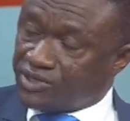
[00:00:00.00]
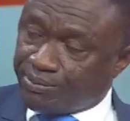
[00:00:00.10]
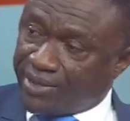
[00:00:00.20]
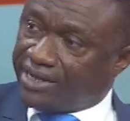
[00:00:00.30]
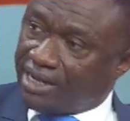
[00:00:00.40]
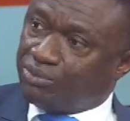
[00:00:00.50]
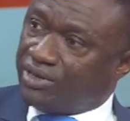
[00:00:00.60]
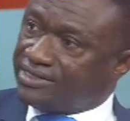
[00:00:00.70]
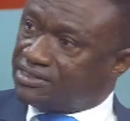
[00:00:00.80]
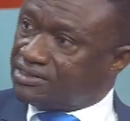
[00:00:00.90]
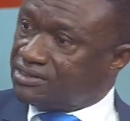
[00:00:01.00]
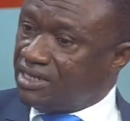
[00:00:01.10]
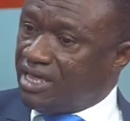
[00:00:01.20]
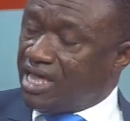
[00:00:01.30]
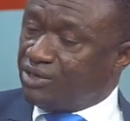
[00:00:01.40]
buying ambulances,
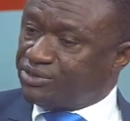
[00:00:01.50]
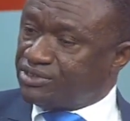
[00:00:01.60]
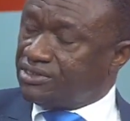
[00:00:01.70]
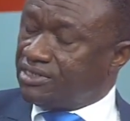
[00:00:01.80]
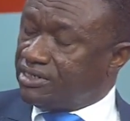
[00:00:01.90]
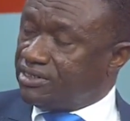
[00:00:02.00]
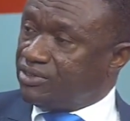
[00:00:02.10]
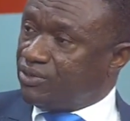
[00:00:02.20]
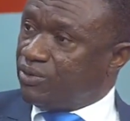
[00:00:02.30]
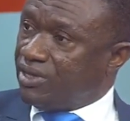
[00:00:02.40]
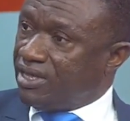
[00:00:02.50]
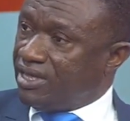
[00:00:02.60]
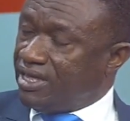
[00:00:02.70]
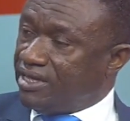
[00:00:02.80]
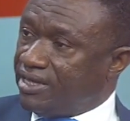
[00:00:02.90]
and you see,
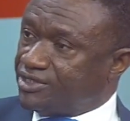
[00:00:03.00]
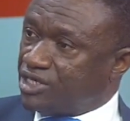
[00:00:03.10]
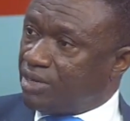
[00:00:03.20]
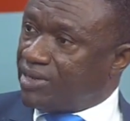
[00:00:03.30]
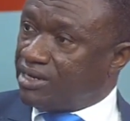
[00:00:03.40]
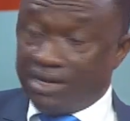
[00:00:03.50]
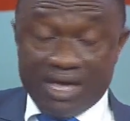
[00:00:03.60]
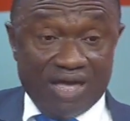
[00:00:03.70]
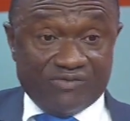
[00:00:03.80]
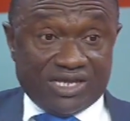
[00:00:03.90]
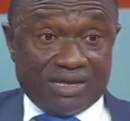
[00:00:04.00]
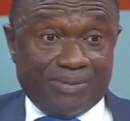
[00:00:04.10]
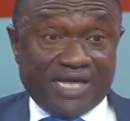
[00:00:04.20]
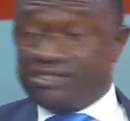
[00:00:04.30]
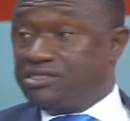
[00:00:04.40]
a chairman having the
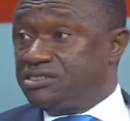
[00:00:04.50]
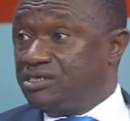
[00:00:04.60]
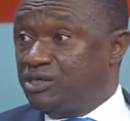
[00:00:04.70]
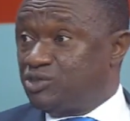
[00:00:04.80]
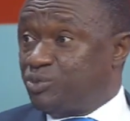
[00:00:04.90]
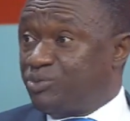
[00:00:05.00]
capacity to